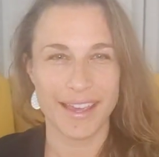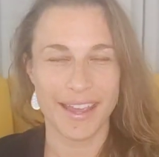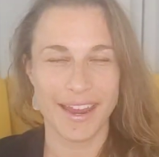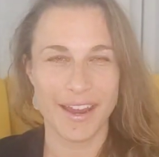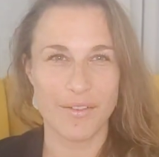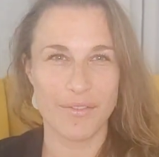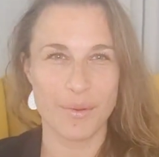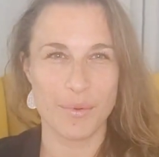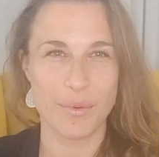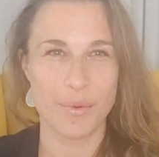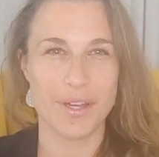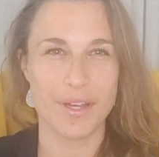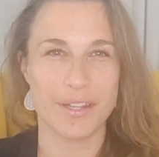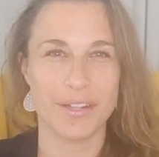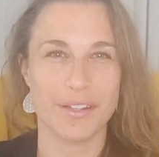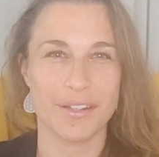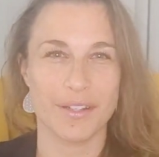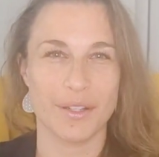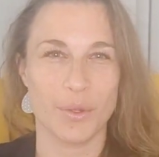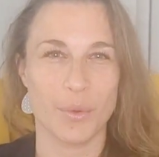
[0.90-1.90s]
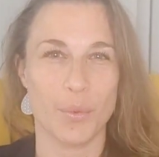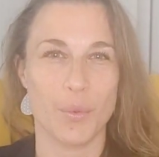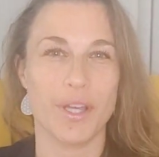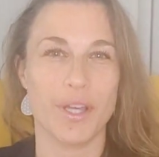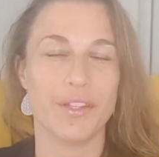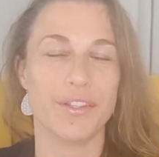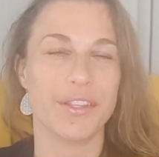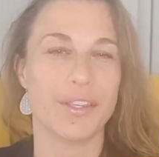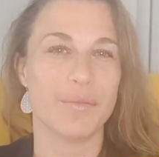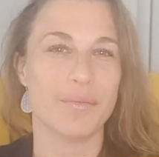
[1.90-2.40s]
Hey everyone,
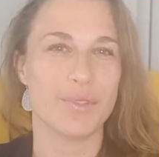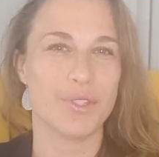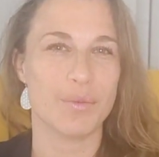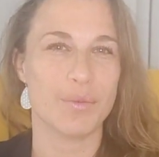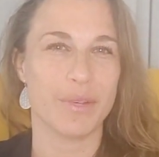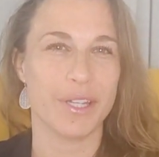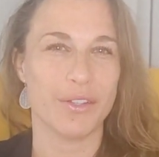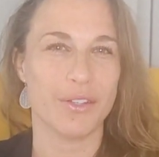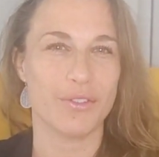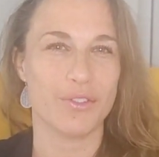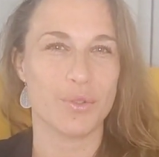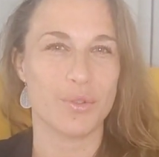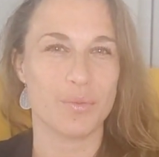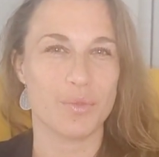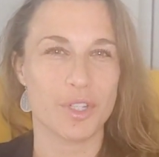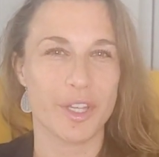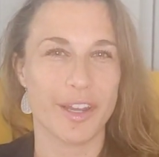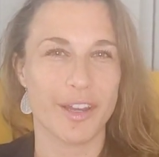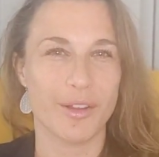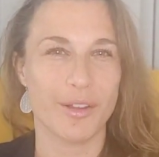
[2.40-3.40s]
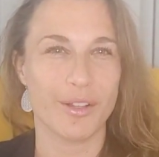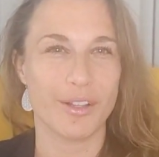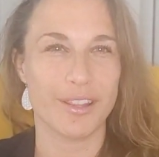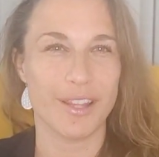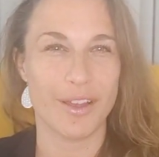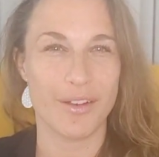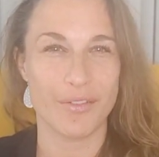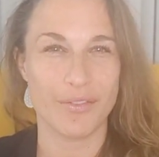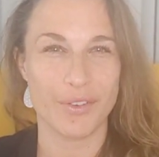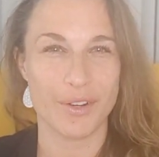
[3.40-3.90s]
welcome to my YouTube channel
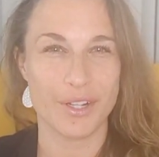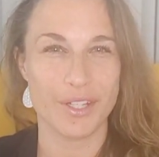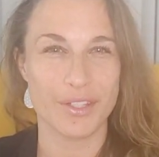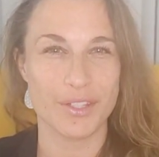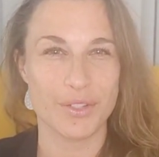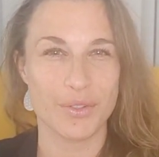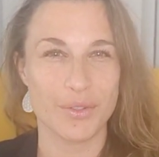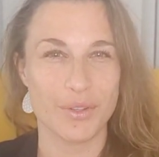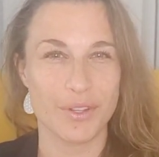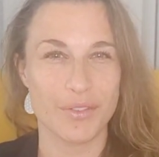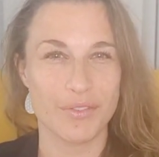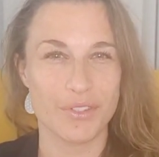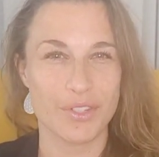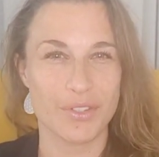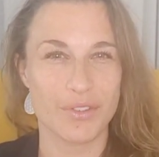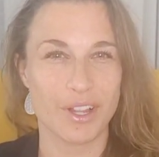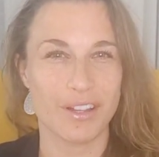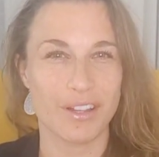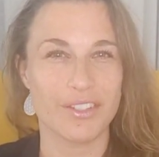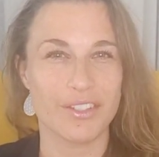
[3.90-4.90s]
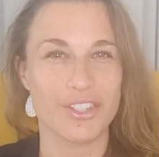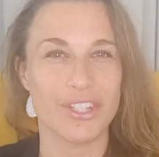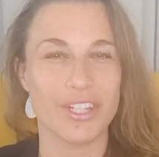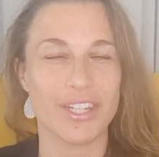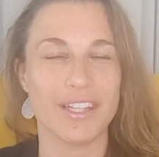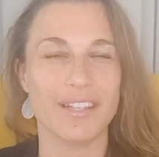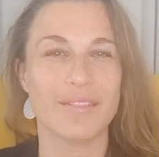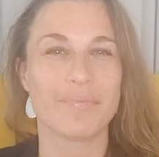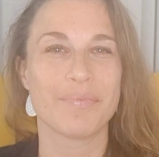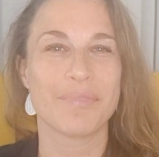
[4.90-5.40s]
Love for Intuitive
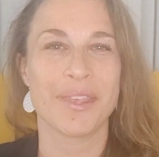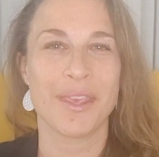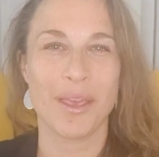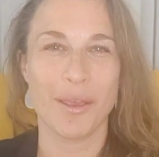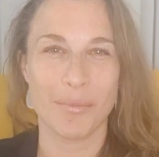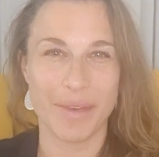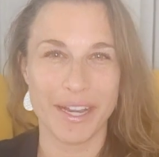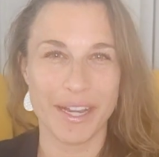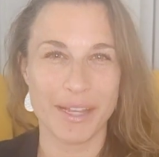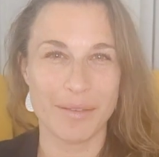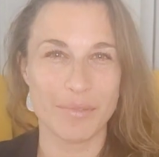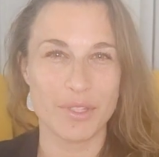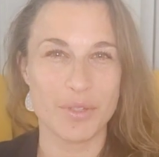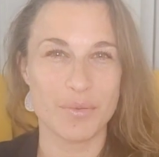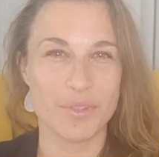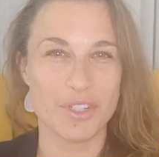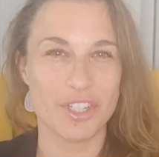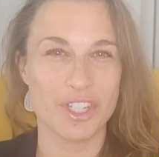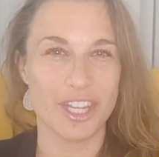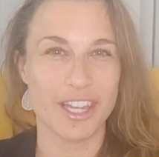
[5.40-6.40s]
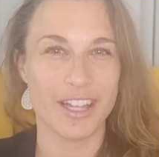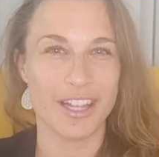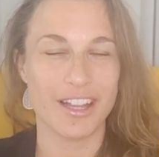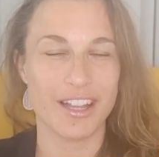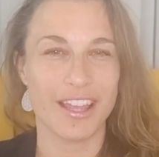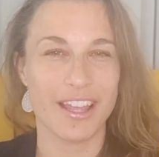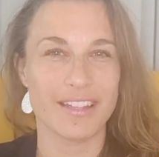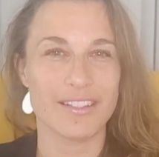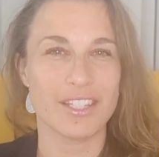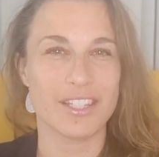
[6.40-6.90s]
Astrology. My name is
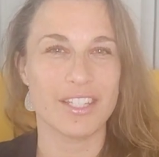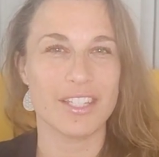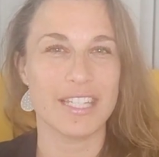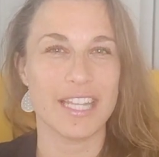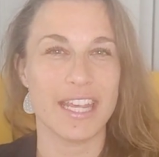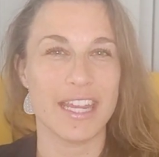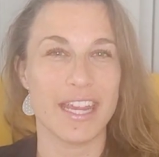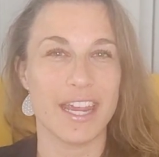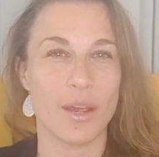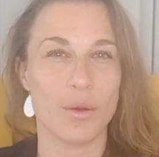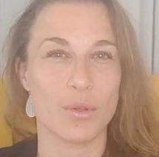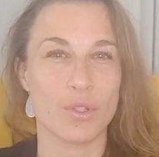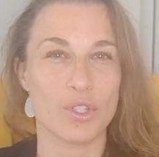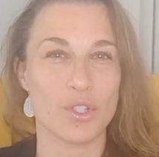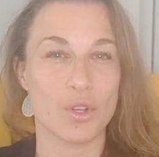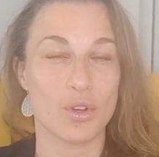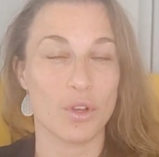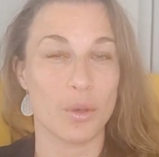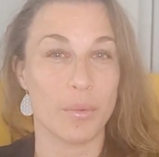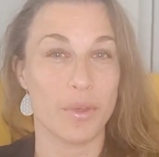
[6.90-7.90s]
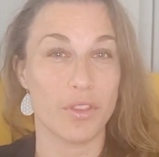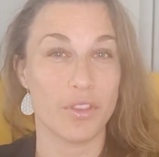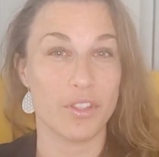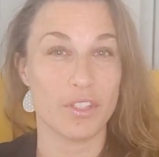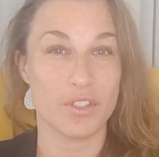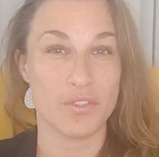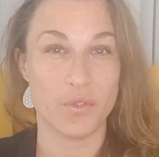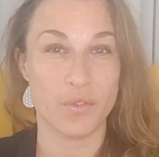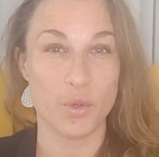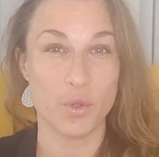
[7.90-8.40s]
Michelle and today I will talk about
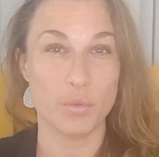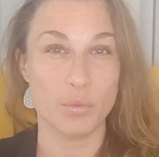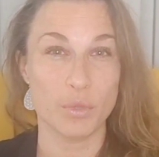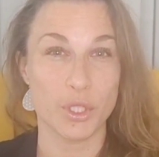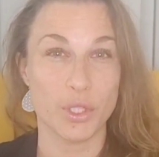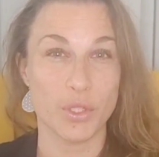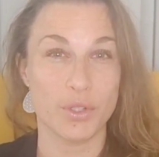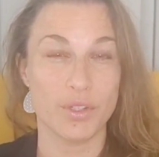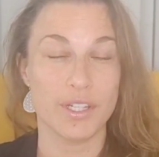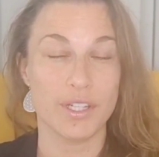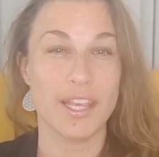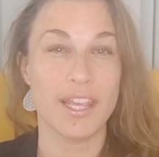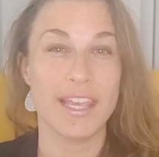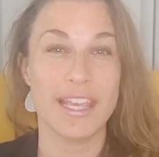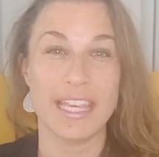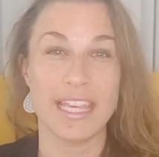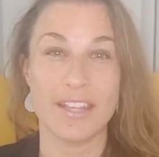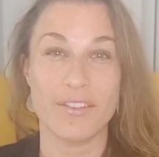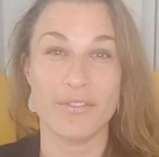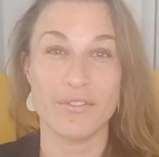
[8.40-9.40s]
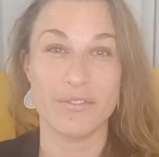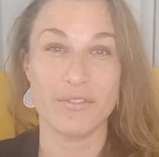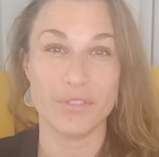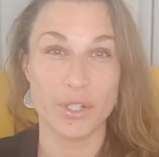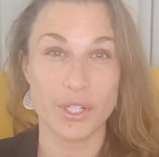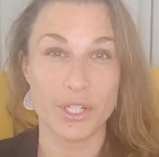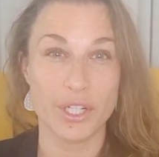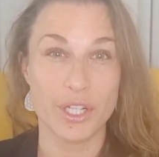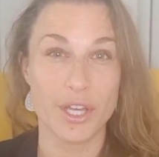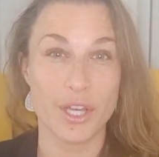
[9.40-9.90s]
this full moon in
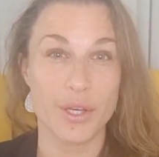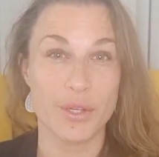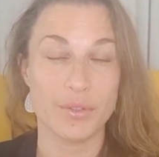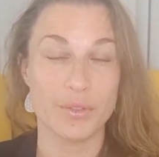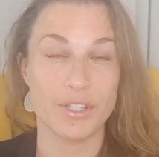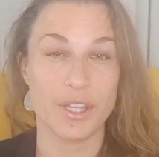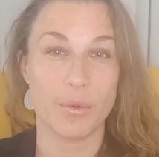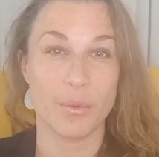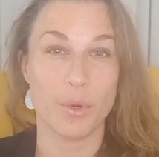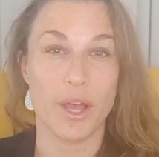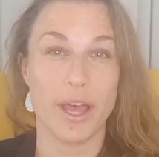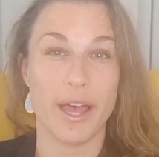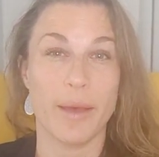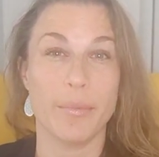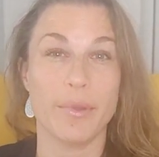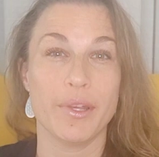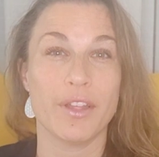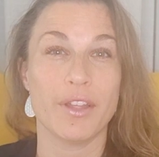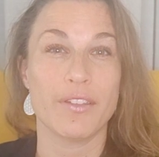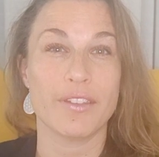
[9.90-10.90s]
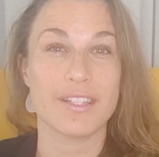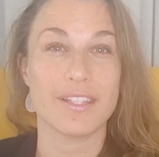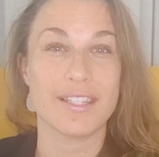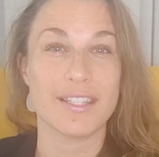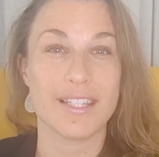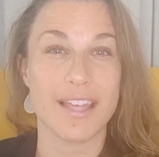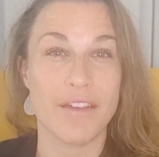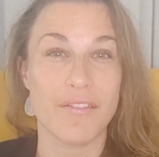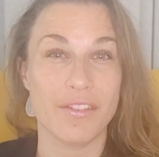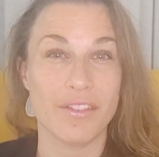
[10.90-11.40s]
Virgo that will happen on the
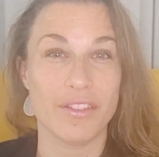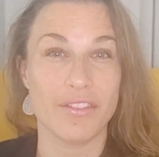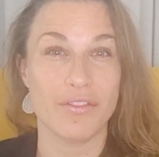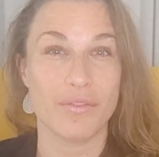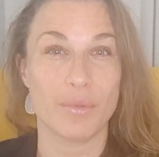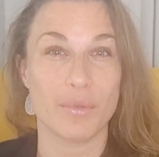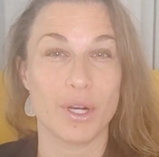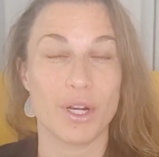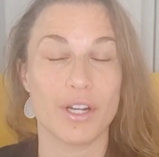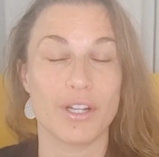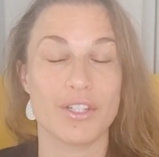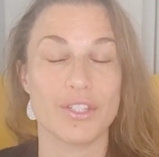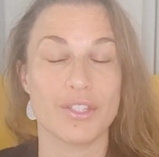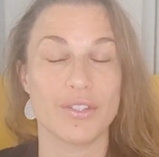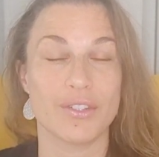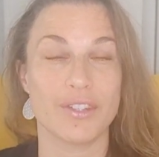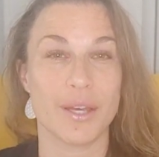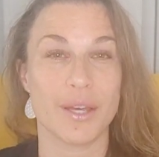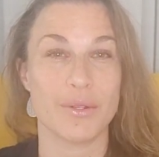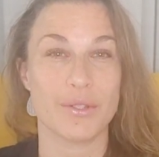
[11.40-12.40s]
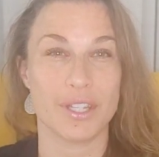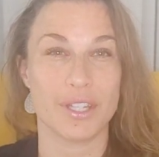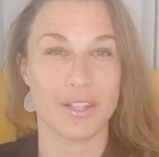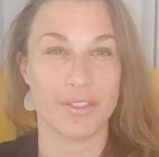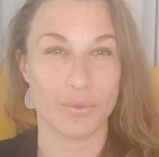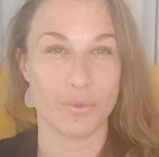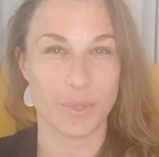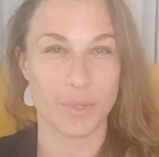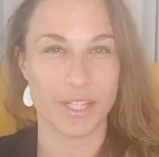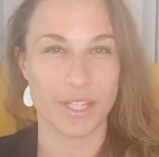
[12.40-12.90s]
7th of March
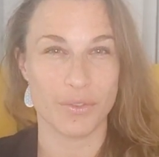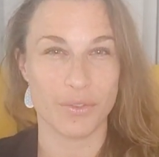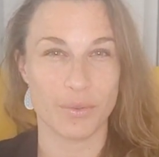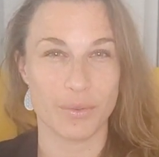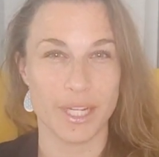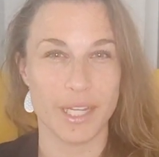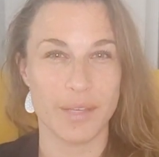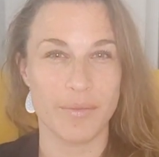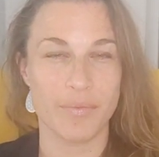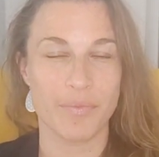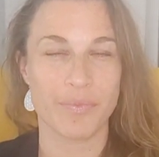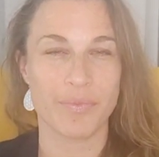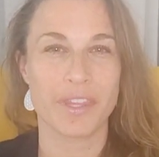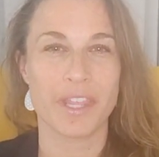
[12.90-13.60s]
2023.